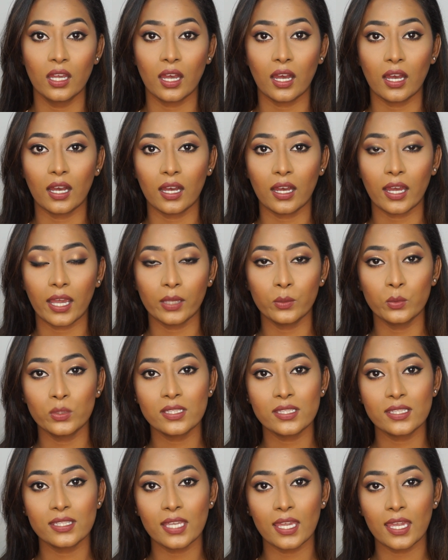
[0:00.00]
I
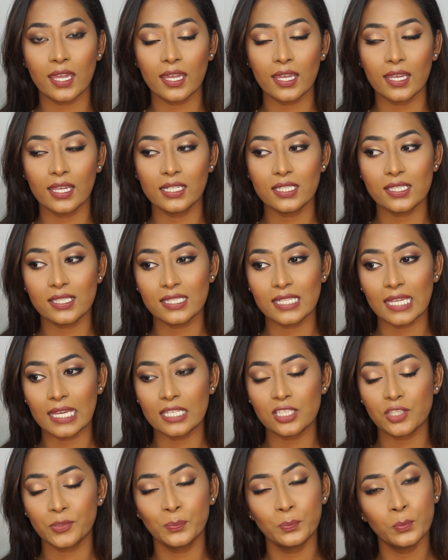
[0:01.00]
would say it
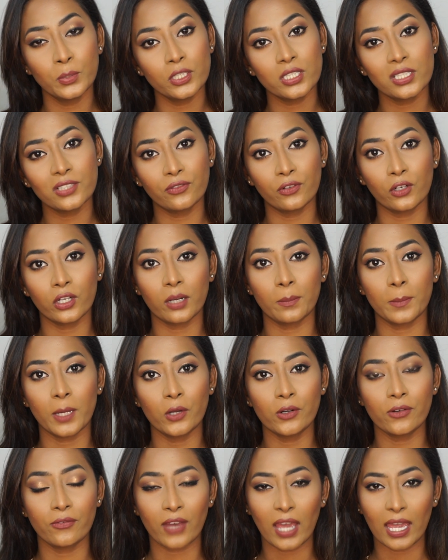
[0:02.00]
stays put for
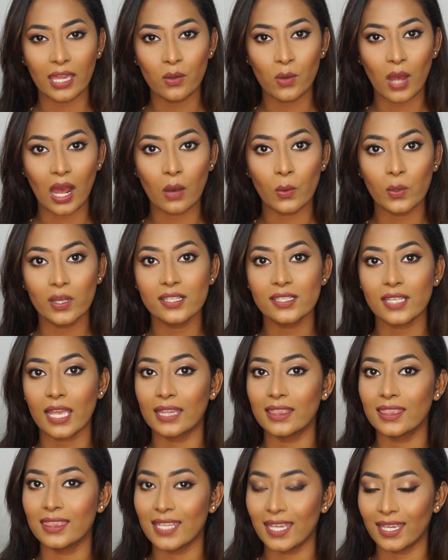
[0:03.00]
about 5 hours
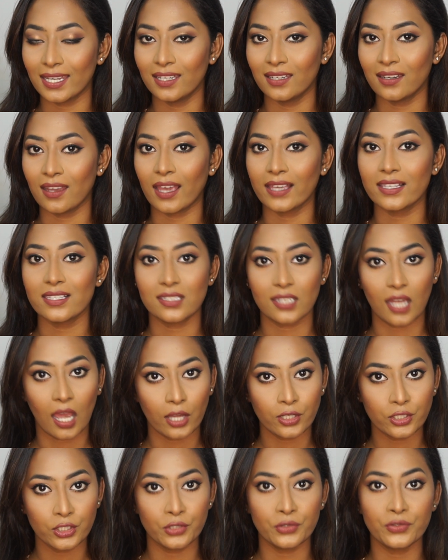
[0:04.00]
and then I
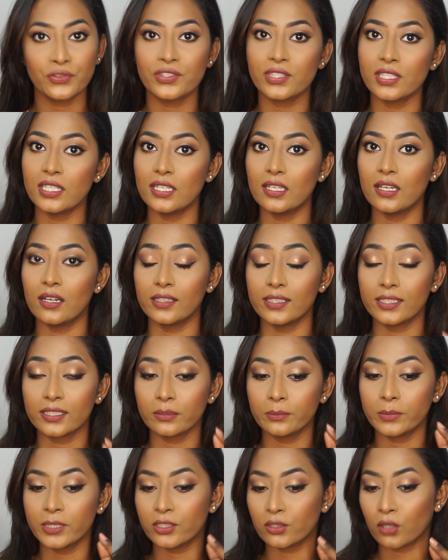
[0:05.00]
start to see a
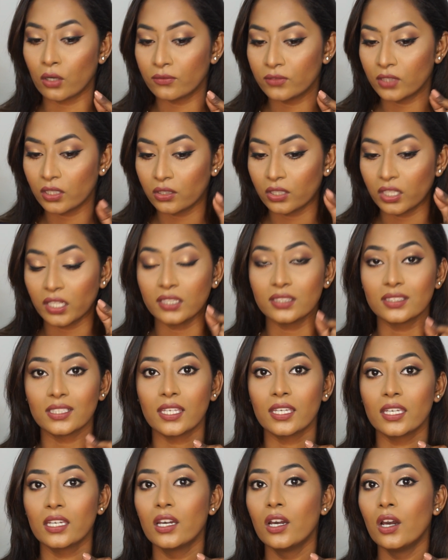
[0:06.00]
little bit of the
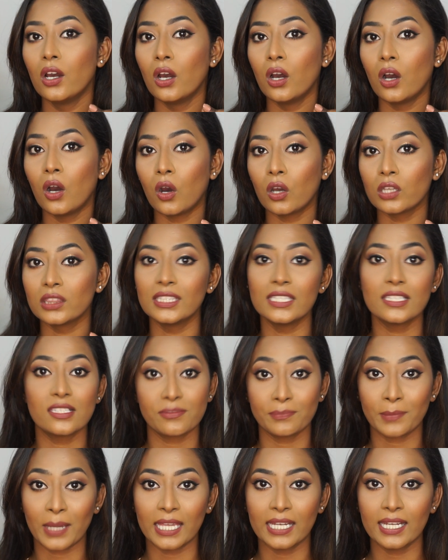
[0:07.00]
creasing on the
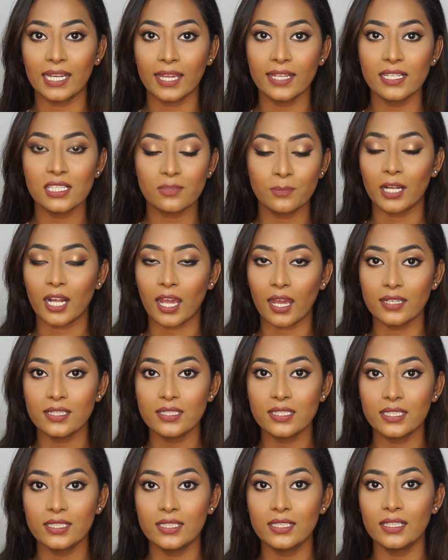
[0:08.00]
smile lines, but
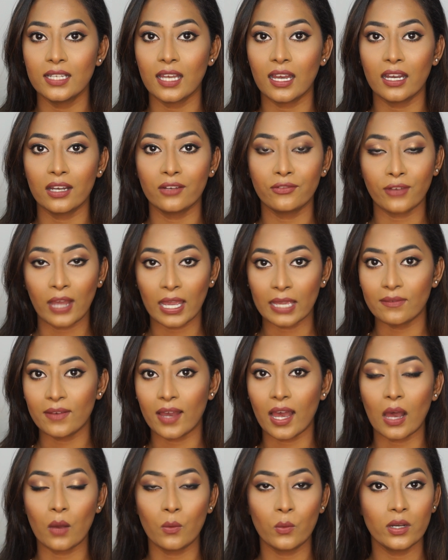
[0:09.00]
until 5
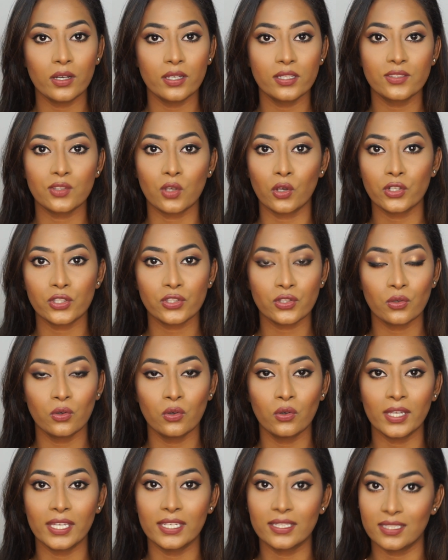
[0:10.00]
hours or
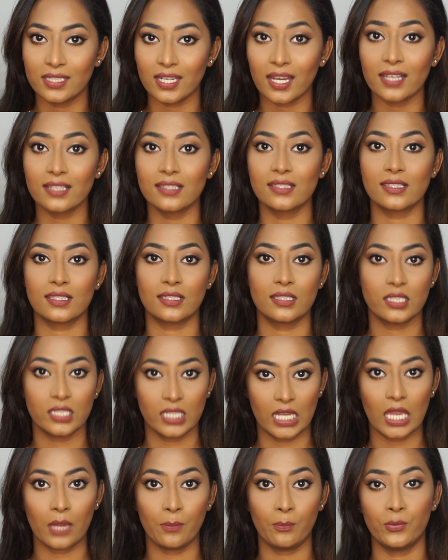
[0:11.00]
so, it does
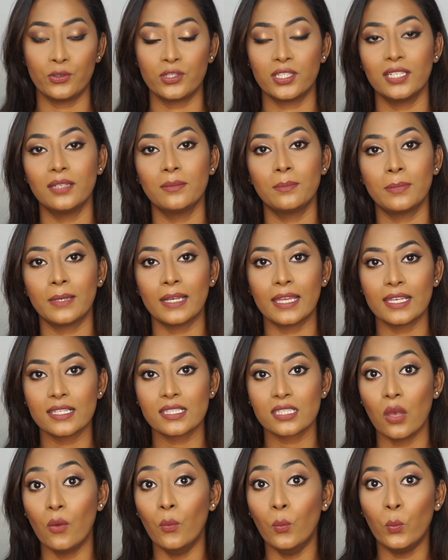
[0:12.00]
stay put in
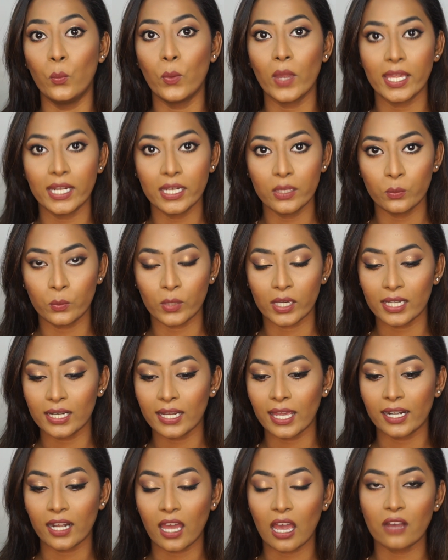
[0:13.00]
place very well,
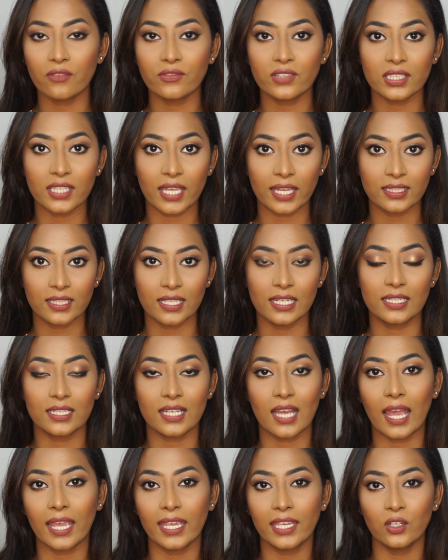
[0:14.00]
and after that
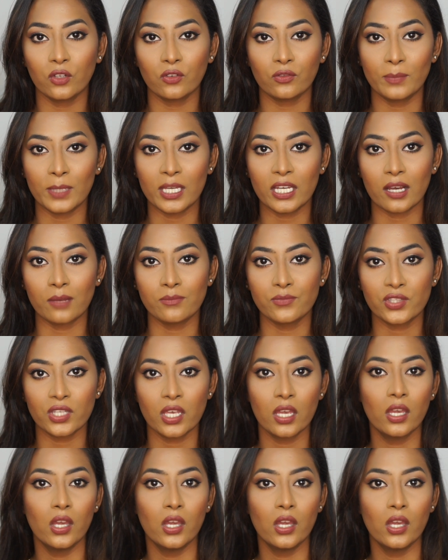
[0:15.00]
it kind of becomes